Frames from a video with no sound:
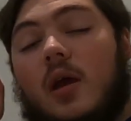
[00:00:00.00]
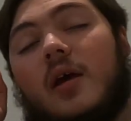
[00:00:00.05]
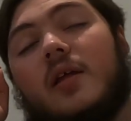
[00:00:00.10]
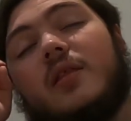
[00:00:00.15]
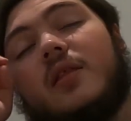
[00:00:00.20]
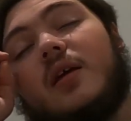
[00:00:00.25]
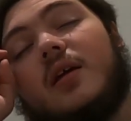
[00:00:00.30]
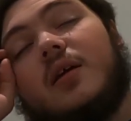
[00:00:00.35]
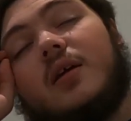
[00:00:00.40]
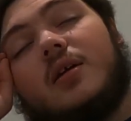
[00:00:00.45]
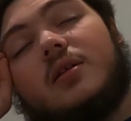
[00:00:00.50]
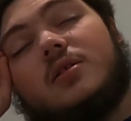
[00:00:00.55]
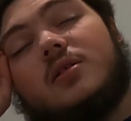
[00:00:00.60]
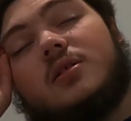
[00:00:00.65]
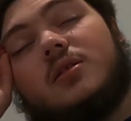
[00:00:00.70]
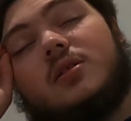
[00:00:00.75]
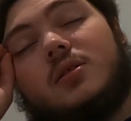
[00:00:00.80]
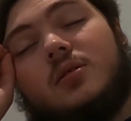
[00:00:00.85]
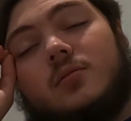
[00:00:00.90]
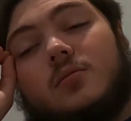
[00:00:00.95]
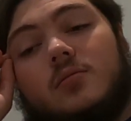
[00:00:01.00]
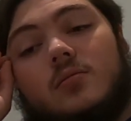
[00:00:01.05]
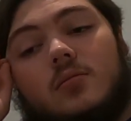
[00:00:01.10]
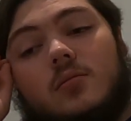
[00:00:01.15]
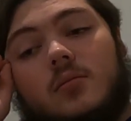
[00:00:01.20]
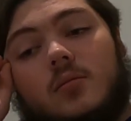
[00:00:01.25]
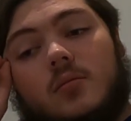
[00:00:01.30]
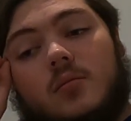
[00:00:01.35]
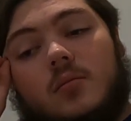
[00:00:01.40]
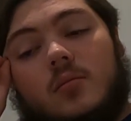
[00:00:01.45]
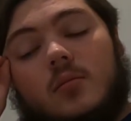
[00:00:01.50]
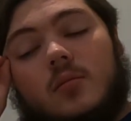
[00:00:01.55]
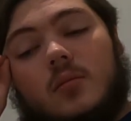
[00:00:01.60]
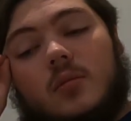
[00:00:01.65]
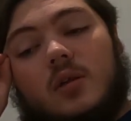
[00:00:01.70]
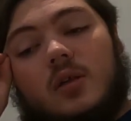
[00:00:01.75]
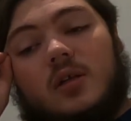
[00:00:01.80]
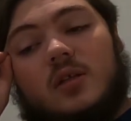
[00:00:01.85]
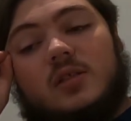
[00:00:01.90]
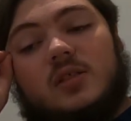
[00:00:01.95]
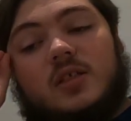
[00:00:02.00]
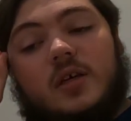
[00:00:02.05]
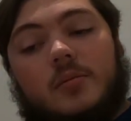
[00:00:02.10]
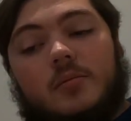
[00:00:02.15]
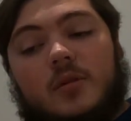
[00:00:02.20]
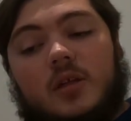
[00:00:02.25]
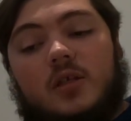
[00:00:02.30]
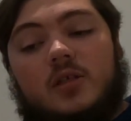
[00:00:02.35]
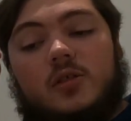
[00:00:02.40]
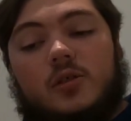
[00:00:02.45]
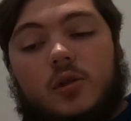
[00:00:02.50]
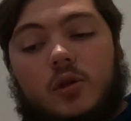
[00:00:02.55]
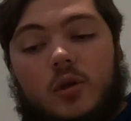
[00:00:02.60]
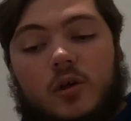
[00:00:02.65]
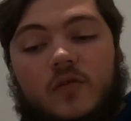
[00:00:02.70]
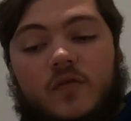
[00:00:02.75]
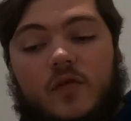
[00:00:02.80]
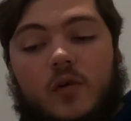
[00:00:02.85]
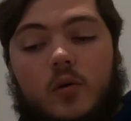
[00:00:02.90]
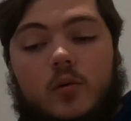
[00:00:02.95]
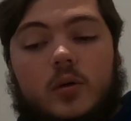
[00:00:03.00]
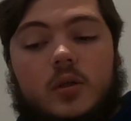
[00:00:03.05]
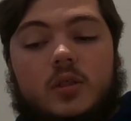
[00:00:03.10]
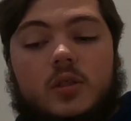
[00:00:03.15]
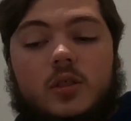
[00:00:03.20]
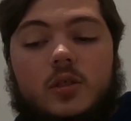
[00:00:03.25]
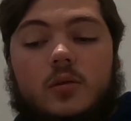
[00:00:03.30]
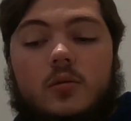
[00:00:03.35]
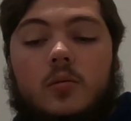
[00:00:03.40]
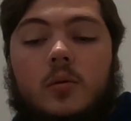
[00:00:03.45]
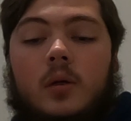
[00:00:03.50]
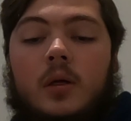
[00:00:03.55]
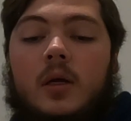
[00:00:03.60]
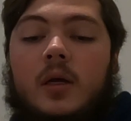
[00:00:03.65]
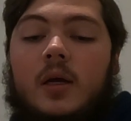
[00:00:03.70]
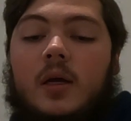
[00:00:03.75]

I think it's something to look forward to.